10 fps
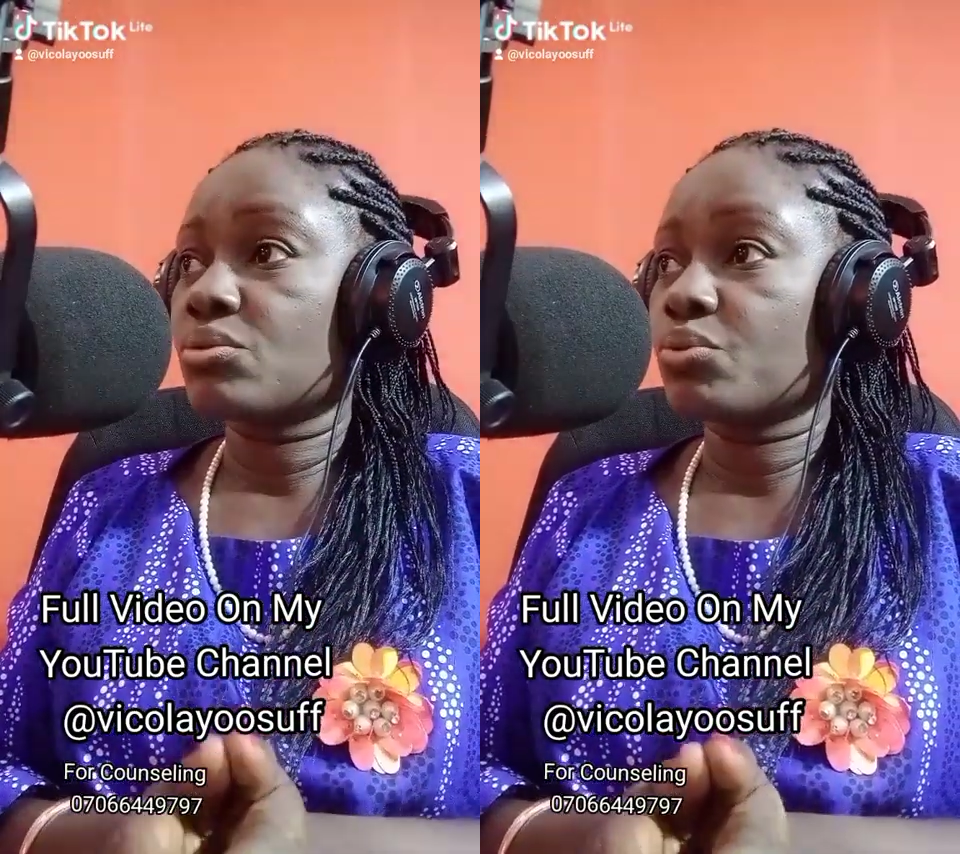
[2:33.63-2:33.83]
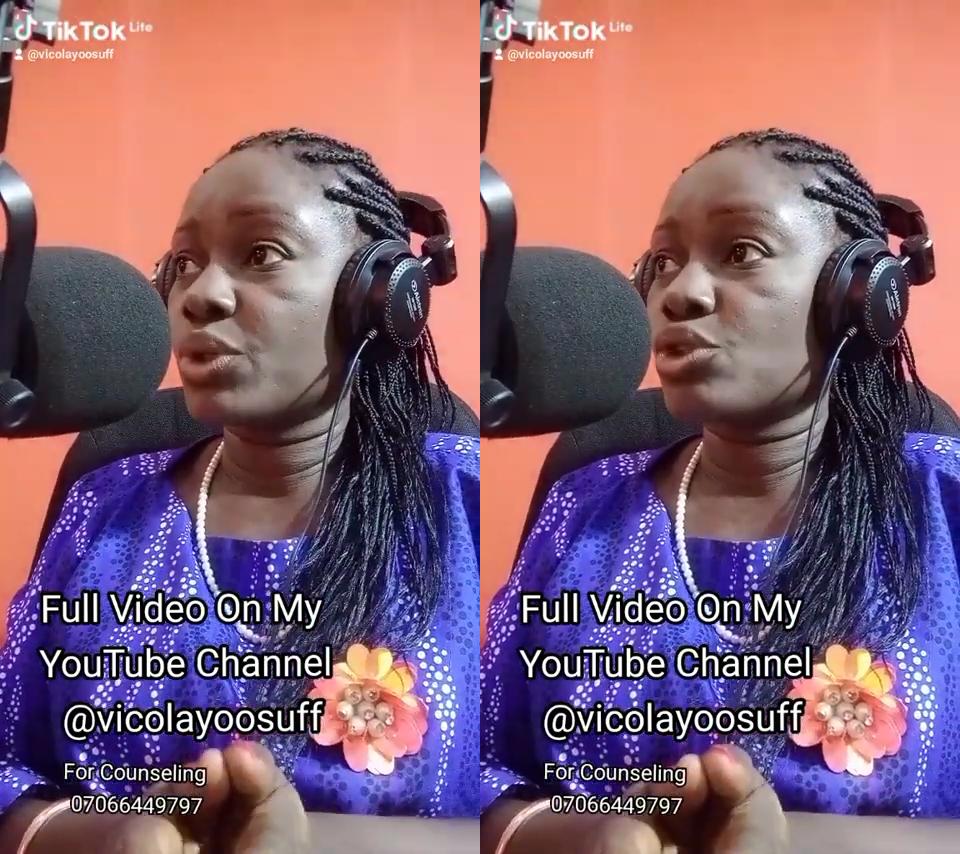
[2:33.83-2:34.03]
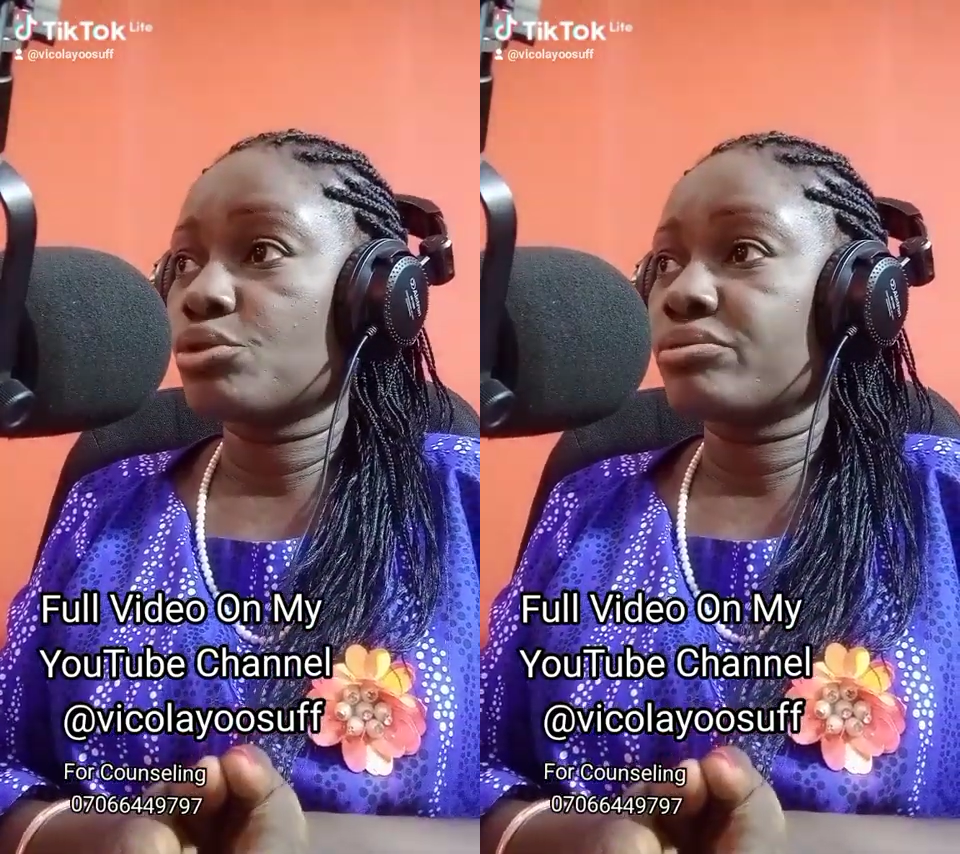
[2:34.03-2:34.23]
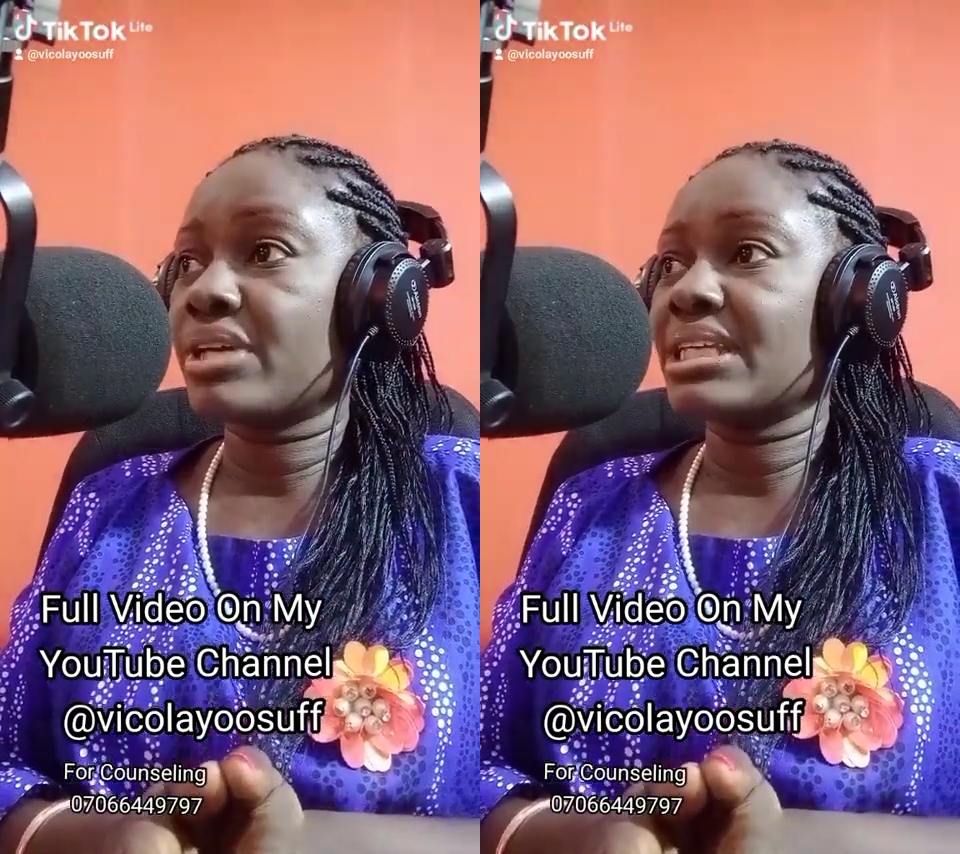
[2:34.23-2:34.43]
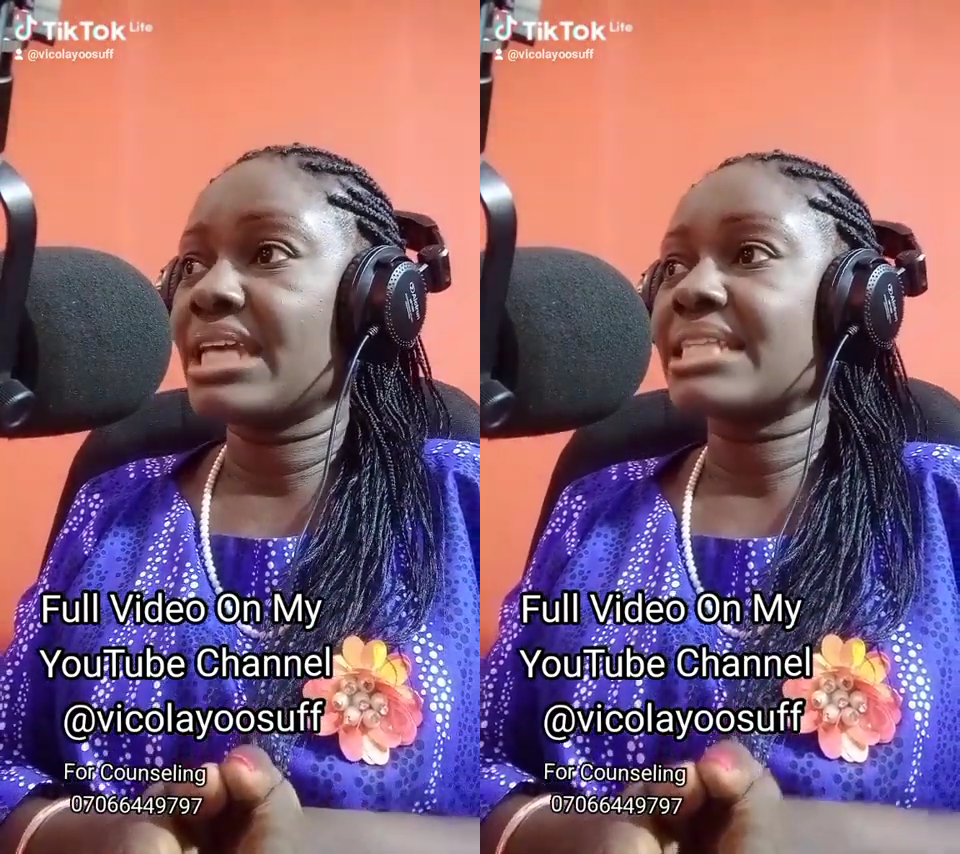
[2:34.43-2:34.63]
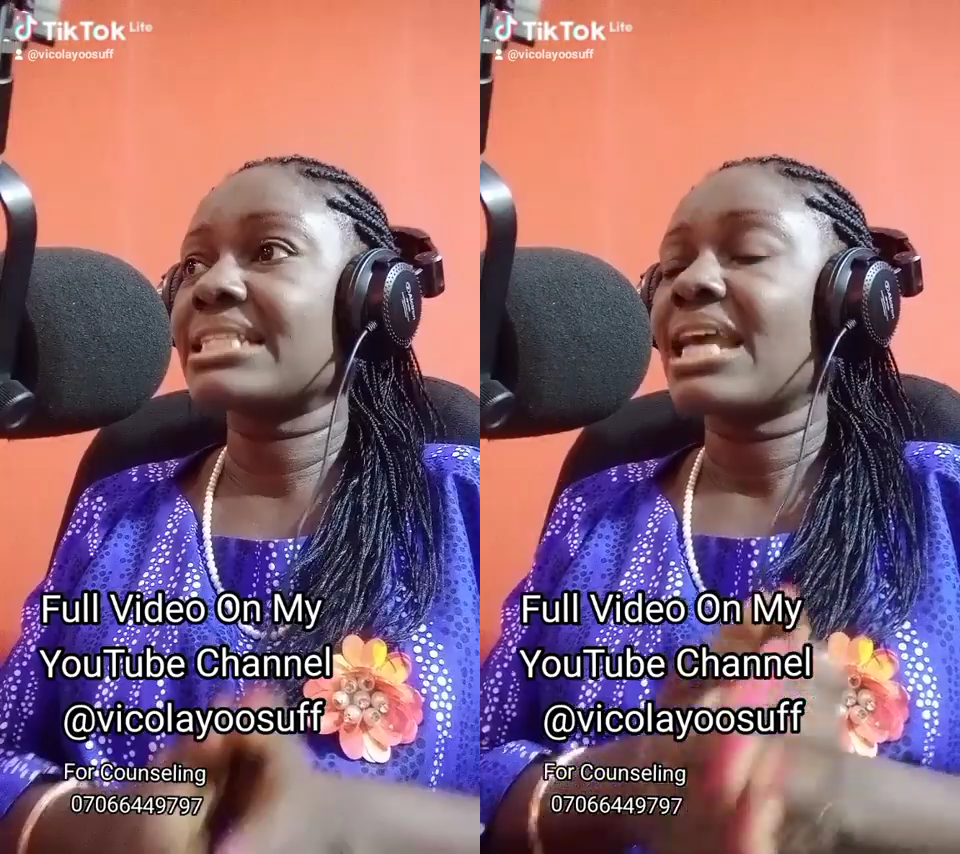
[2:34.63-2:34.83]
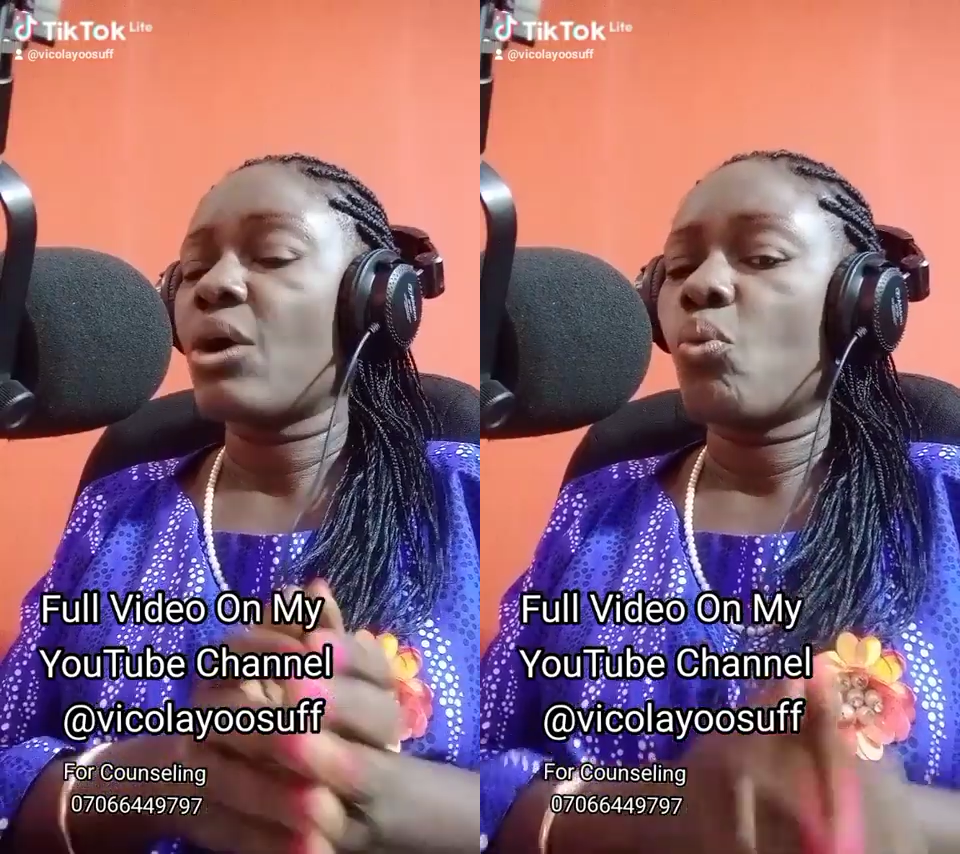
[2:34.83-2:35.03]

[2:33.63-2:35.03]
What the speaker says: with children yet,